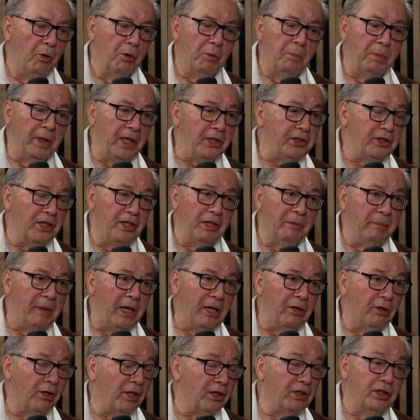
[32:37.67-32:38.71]
blessing, the
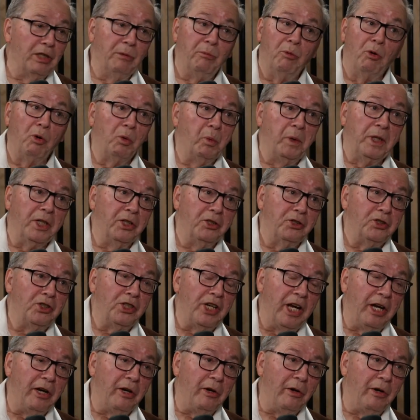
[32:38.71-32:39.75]
better, because the more we can
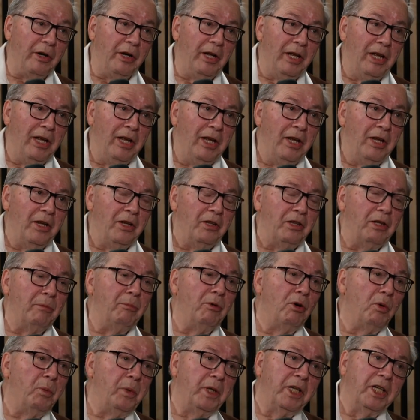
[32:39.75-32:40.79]
share, mm-hmm. the
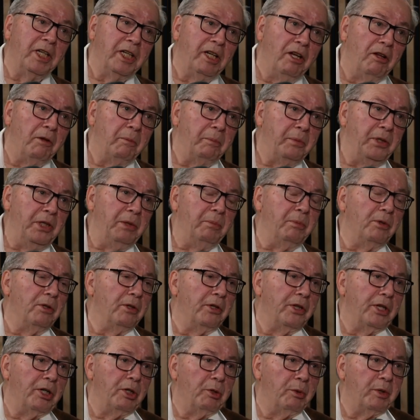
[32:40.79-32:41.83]
more we can help people
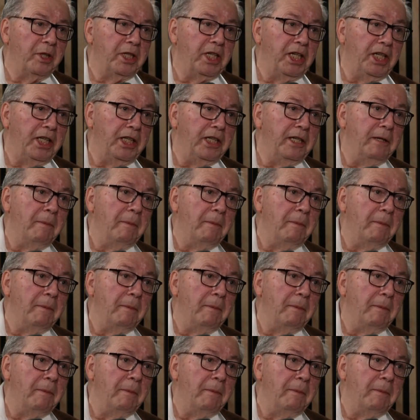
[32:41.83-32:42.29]
that yeah. are in need.